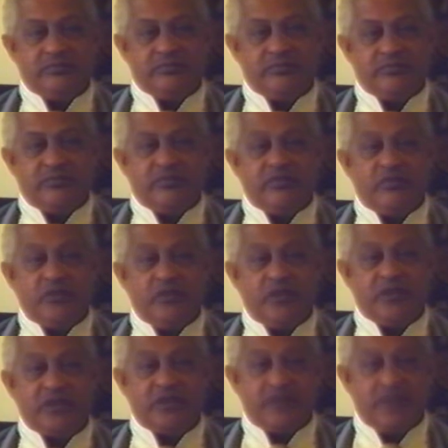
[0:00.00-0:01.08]
If we are
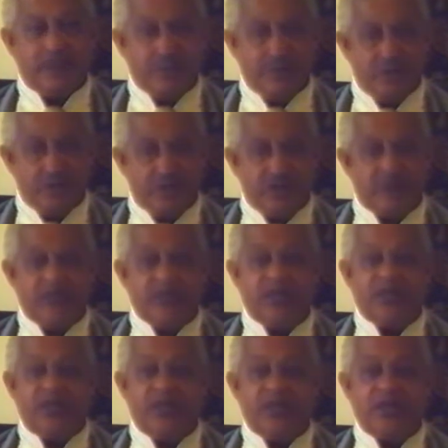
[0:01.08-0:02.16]
established in
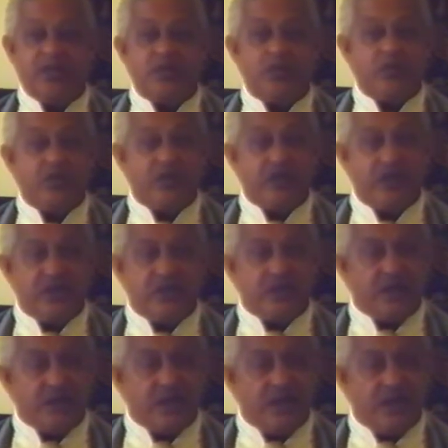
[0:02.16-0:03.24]
meditation, we reach
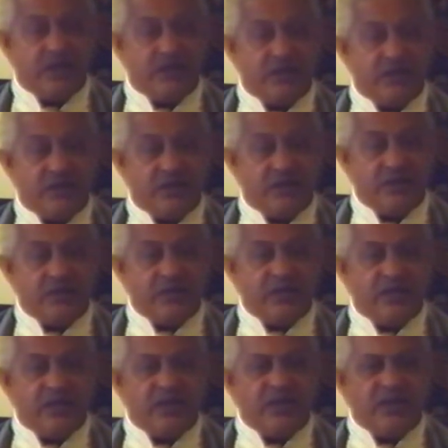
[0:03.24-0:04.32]
that level,
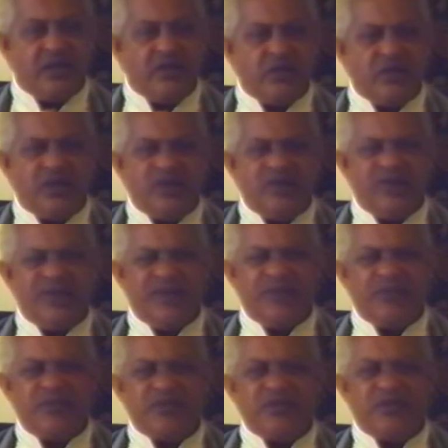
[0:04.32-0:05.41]
and then whatever
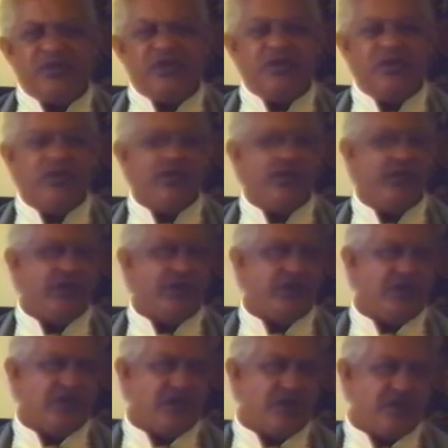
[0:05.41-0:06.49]
happens on the
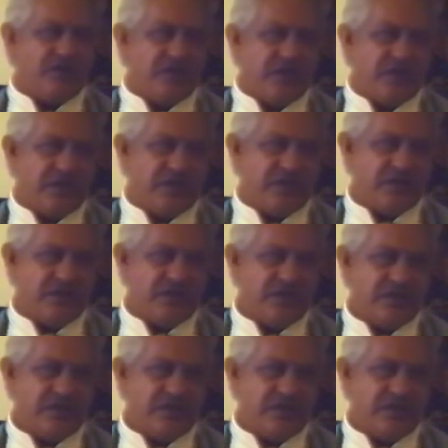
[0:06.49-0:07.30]
surface